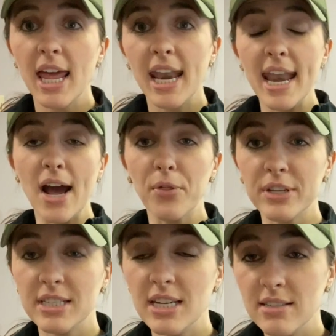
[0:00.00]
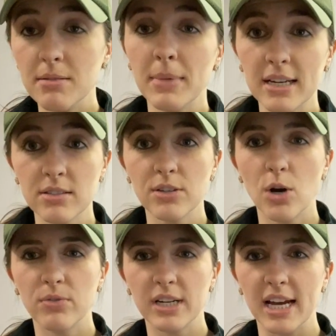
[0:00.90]
Now, this isn't mastered
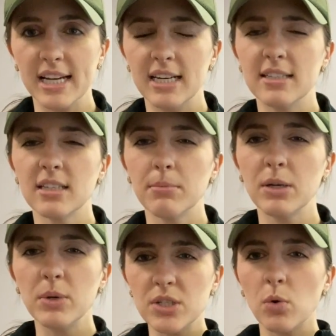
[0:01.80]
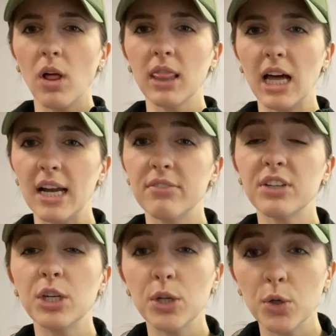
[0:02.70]
overnight, and it's something we do a lot
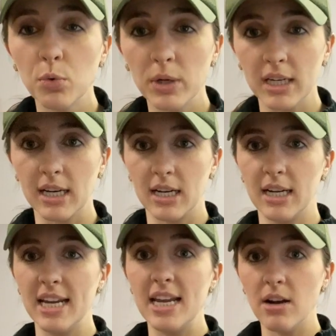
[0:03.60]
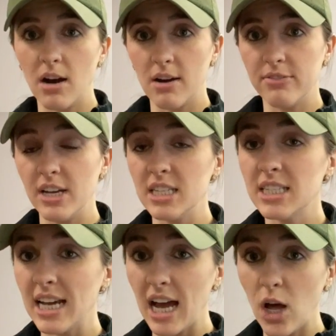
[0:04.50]
of cueing on in
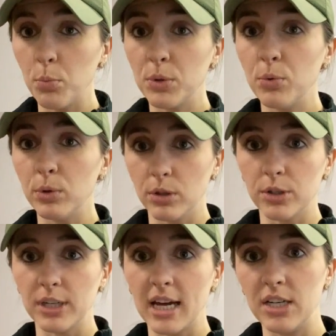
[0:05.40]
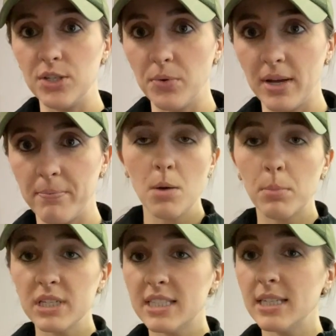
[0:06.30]
office to help you learn how to do it.
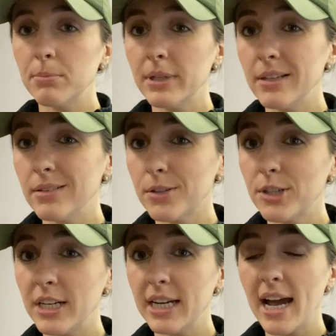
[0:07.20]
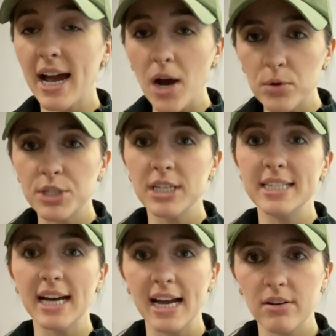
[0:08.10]
But simply learning how to
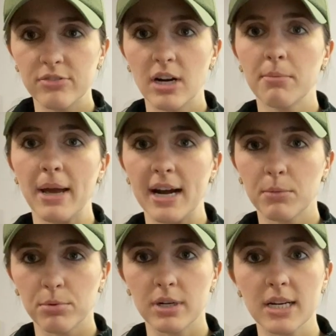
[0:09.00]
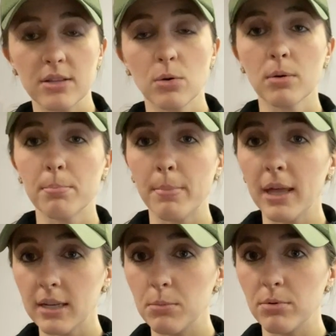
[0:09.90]
diaphragmatic breathe or
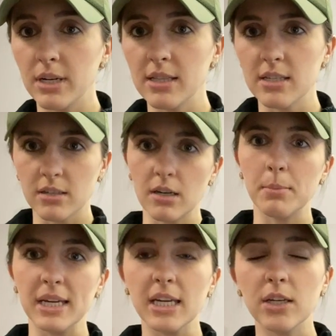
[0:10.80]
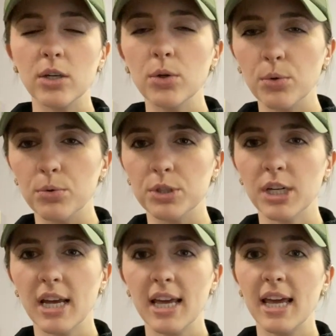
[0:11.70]
belly breathe is going to be
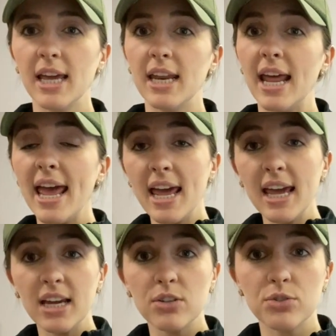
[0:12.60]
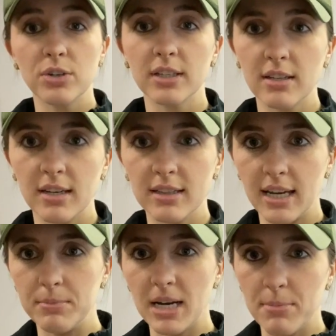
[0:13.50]
huge in A, strengthening
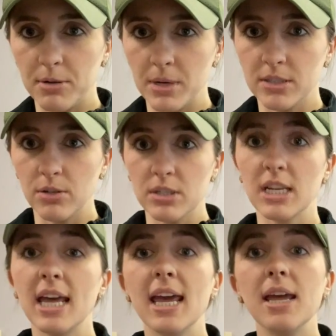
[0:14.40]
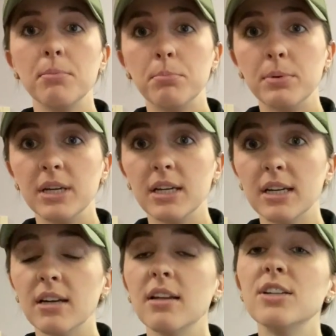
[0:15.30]
the abdominal muscles, and
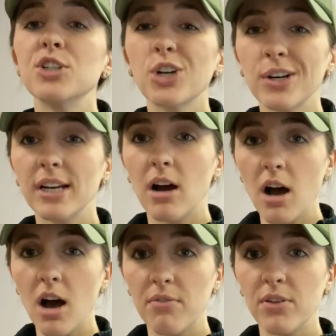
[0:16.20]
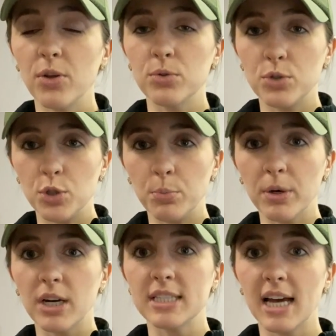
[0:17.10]
B, turning off those
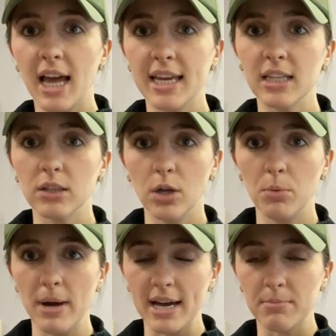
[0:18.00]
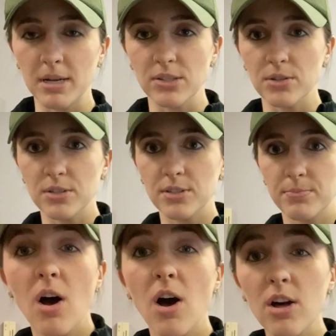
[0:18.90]
super tight low back
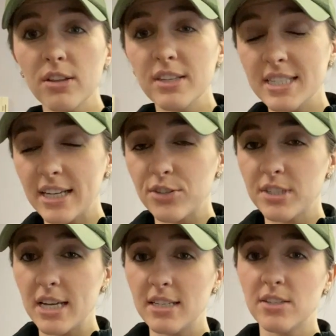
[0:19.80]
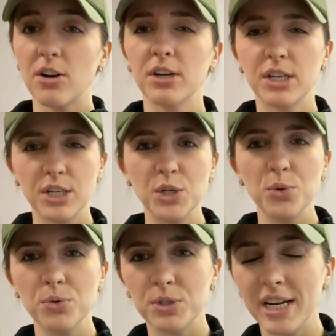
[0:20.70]
muscles. All of these exercises are
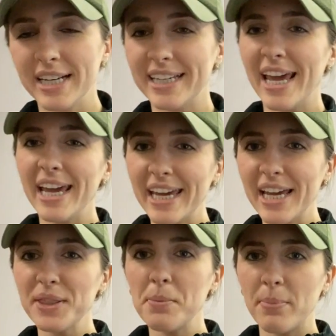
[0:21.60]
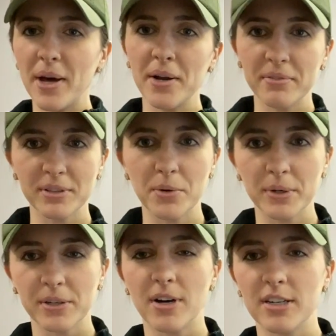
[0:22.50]
huge in kicking the butt of
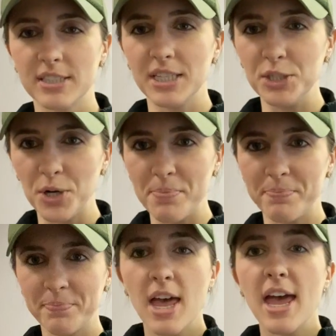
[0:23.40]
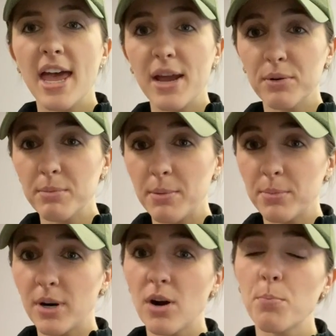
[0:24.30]
lower cross syndrome. And
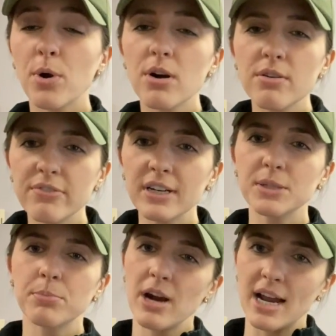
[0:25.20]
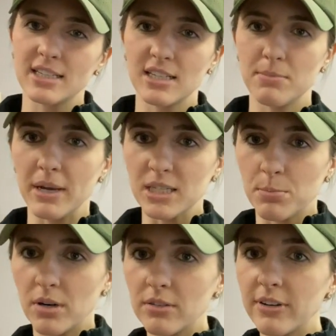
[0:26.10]
remember, perfect practice
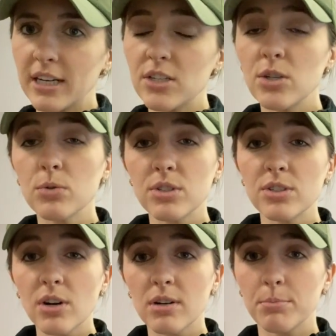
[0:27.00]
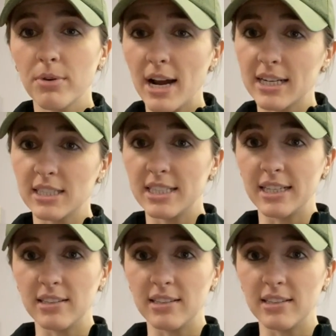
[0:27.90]
makes perfect, so start practicing